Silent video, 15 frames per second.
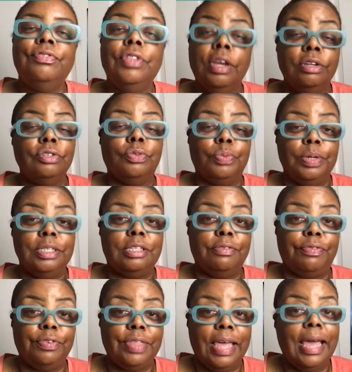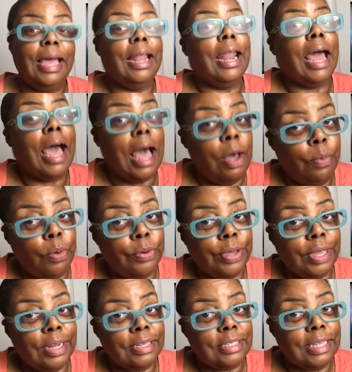There's a reason for that. I won't
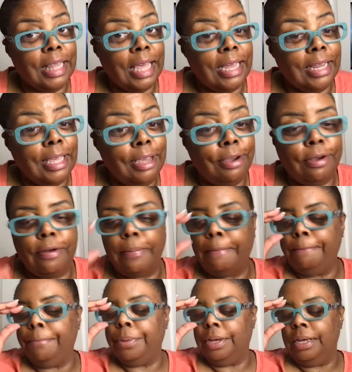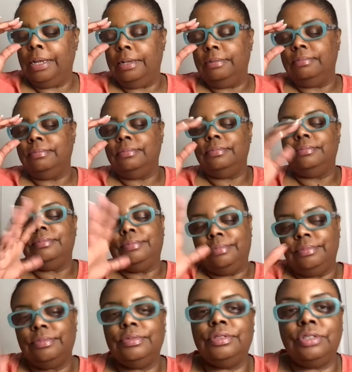get into that here, but
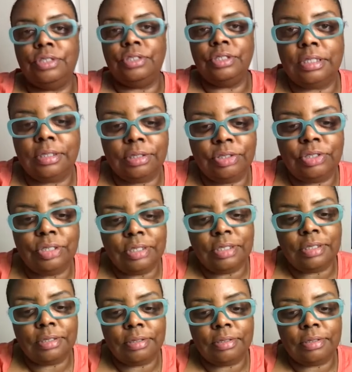just, just,